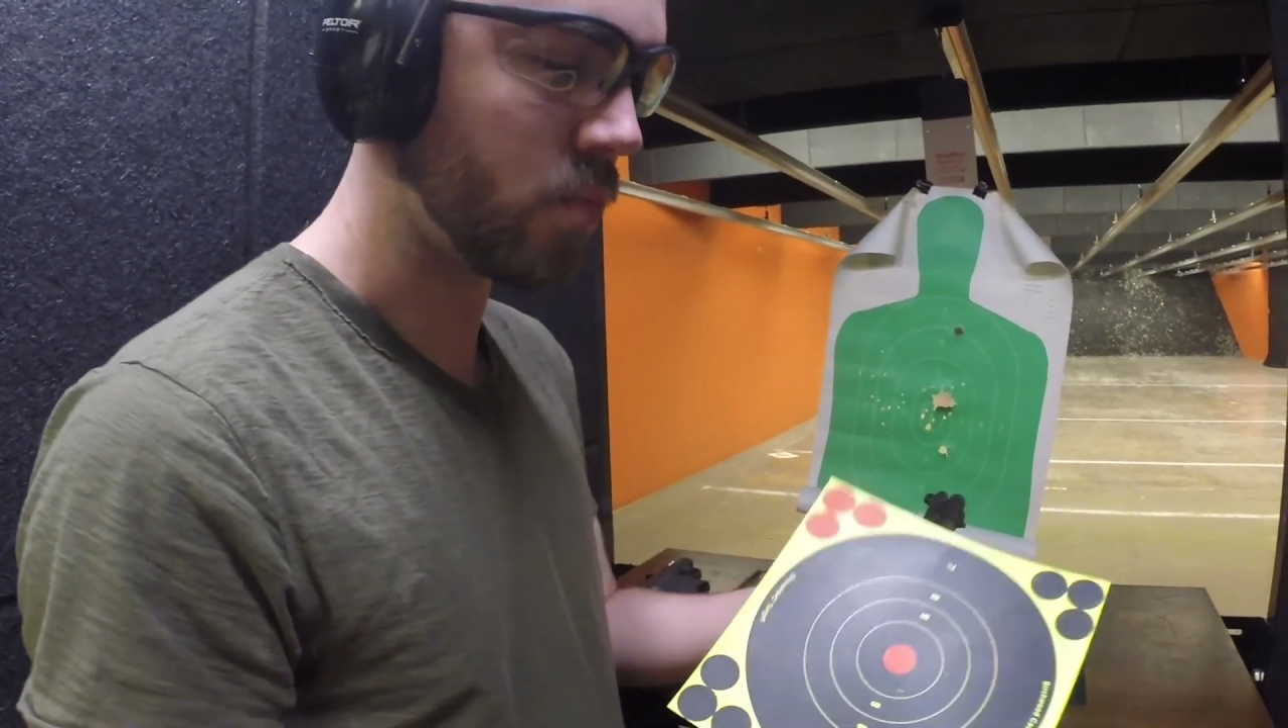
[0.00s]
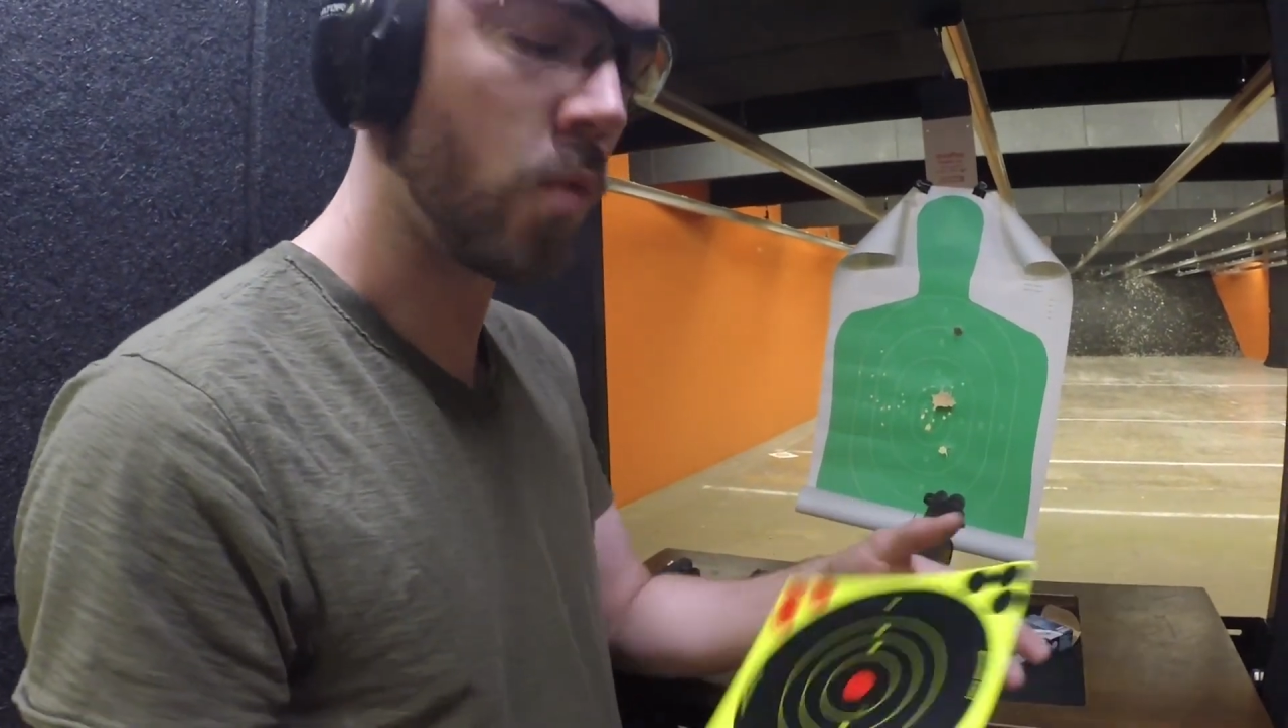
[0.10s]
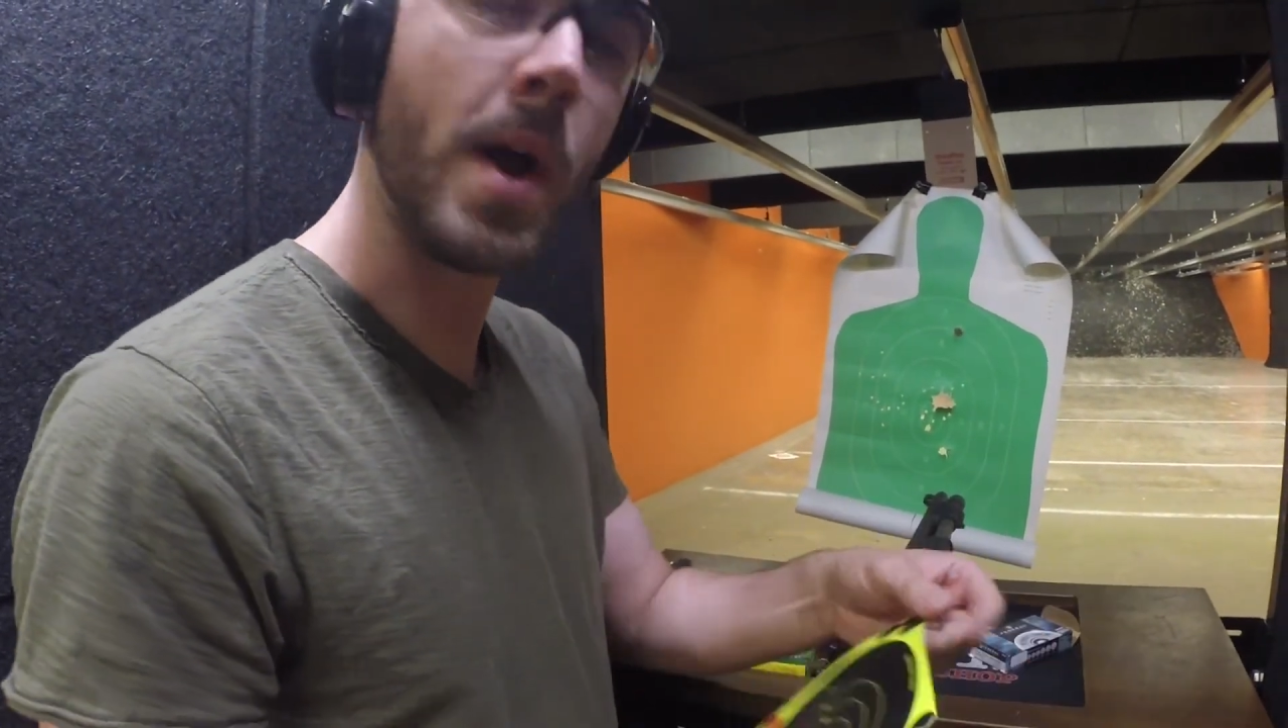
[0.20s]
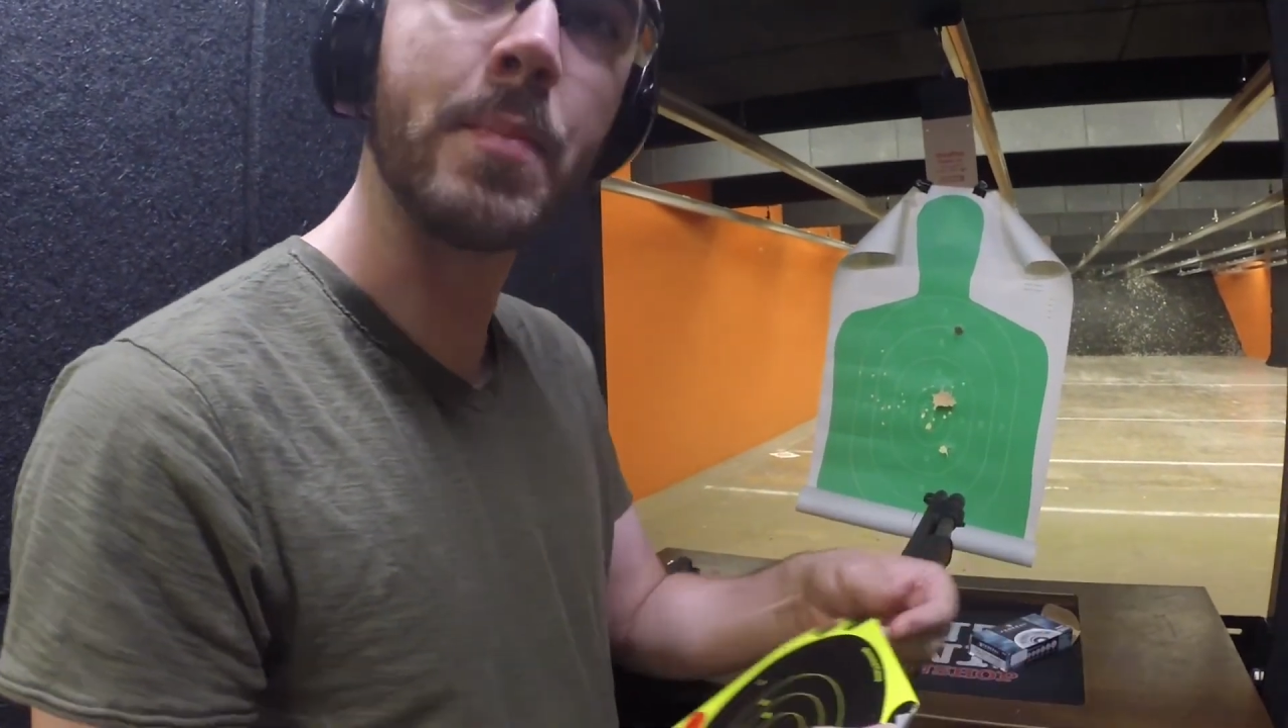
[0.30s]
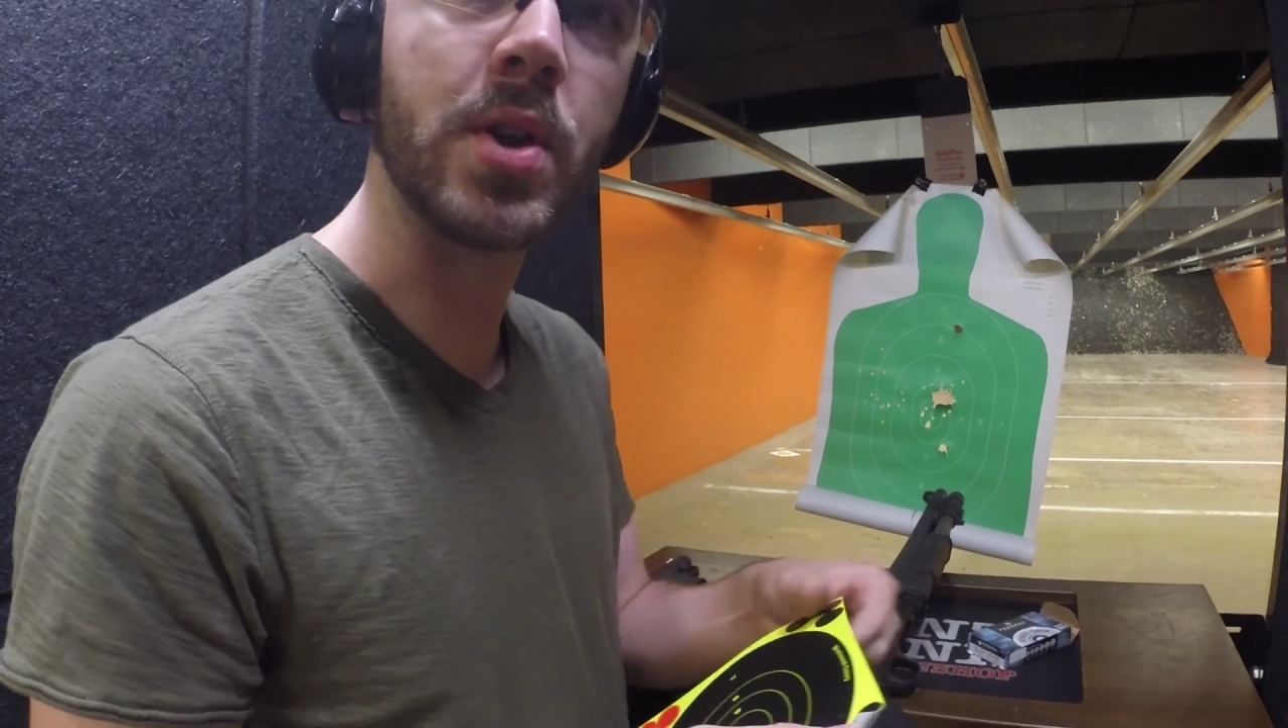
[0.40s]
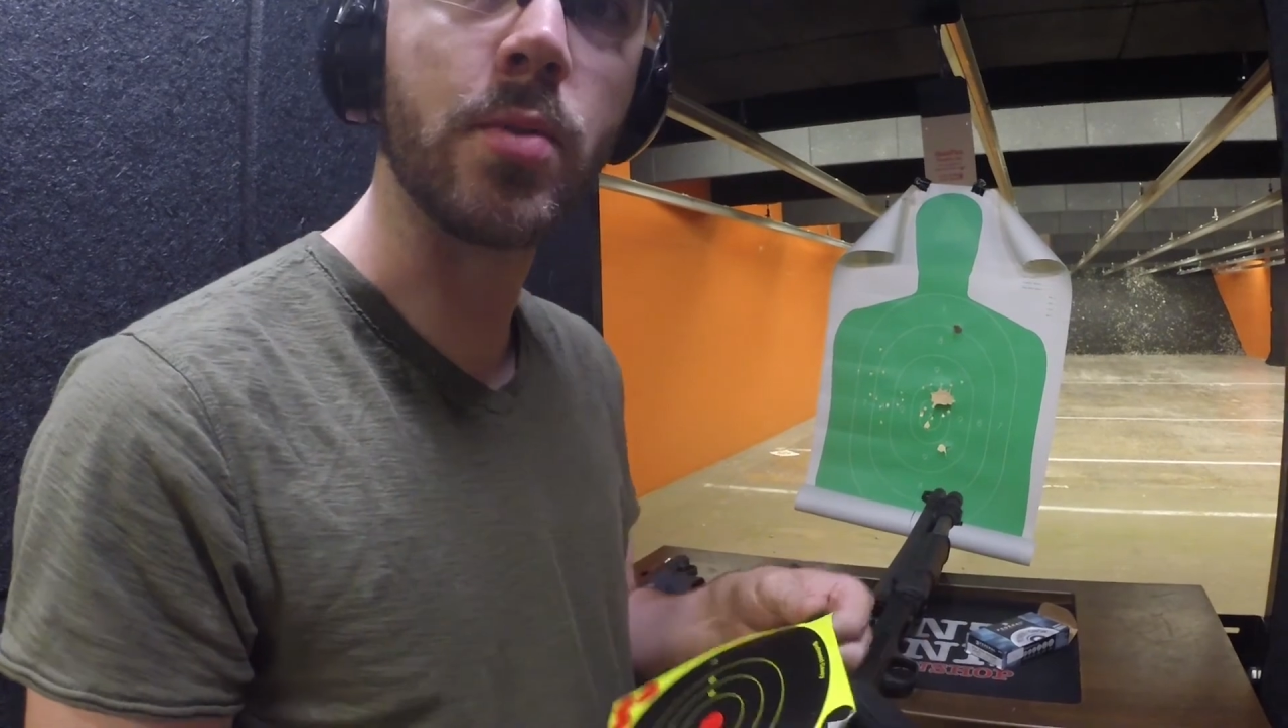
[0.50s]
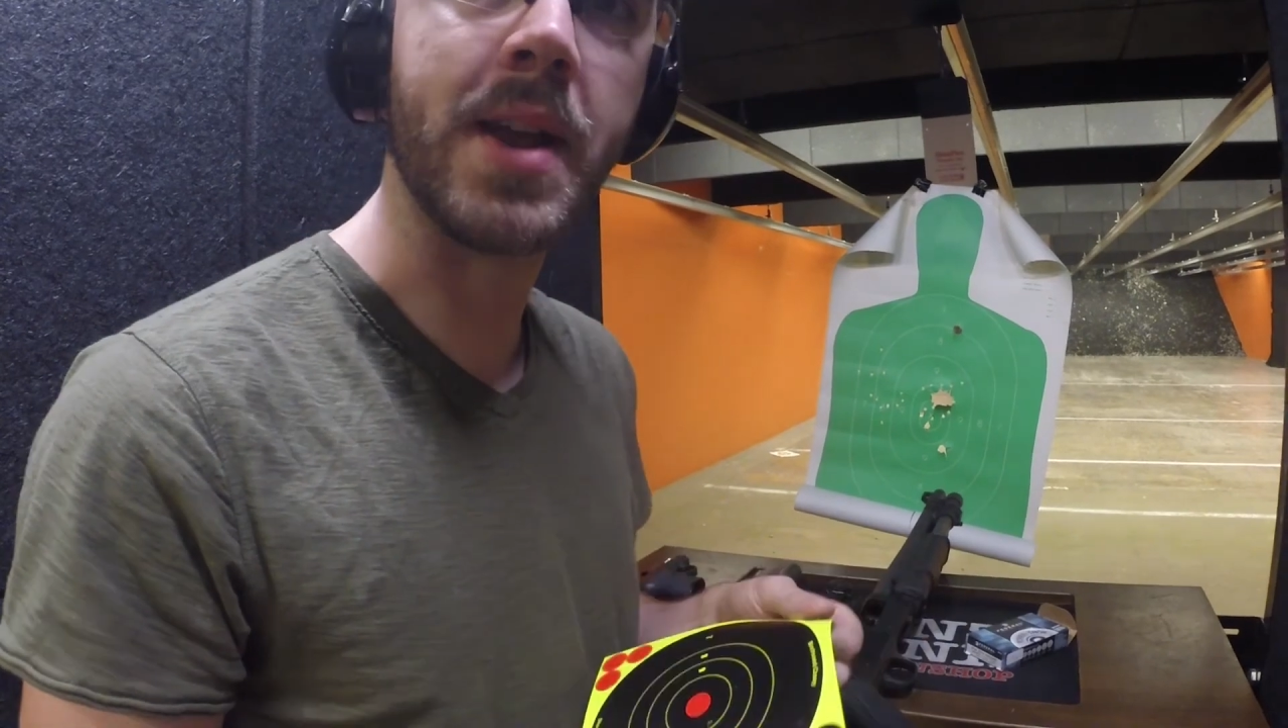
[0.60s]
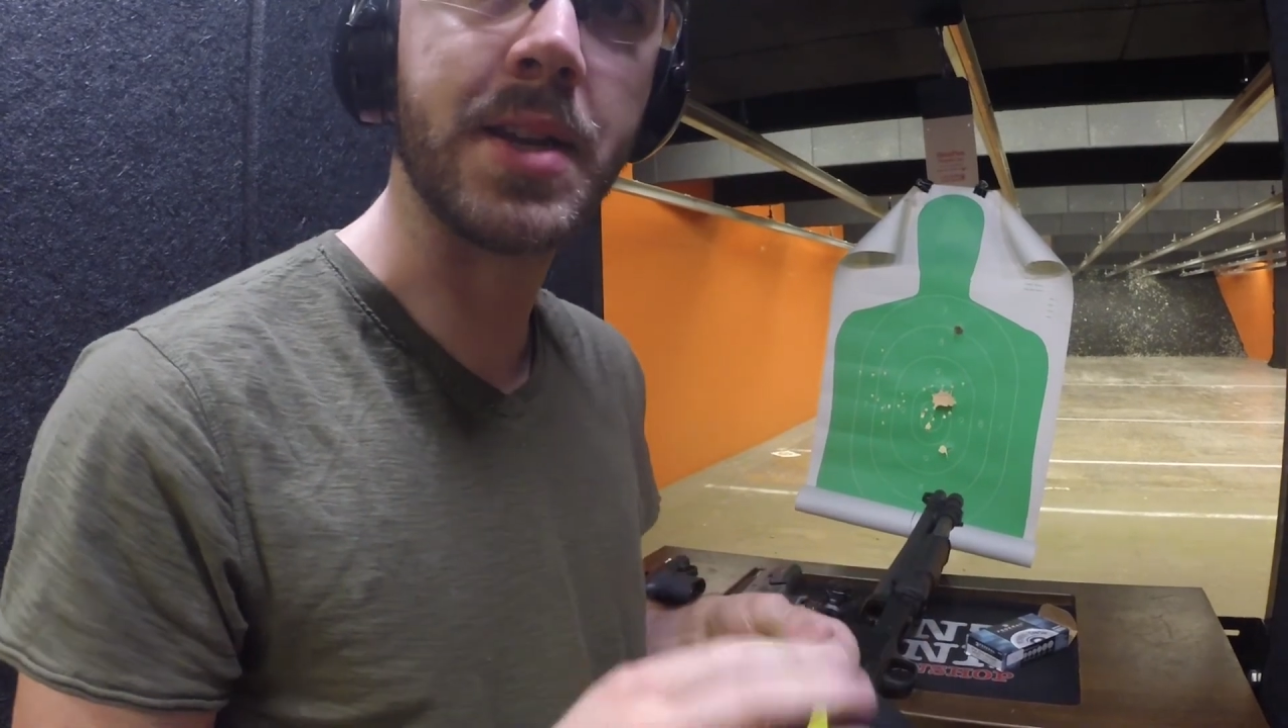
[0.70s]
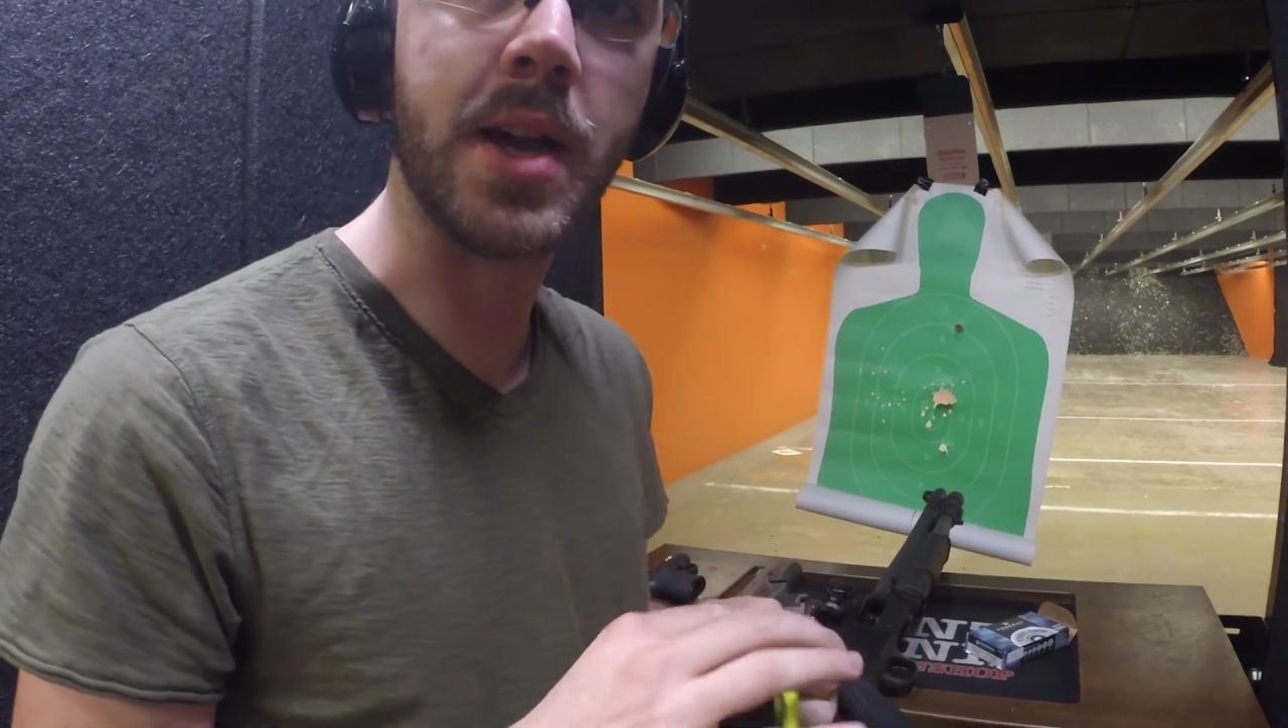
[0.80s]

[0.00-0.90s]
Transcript: why put a red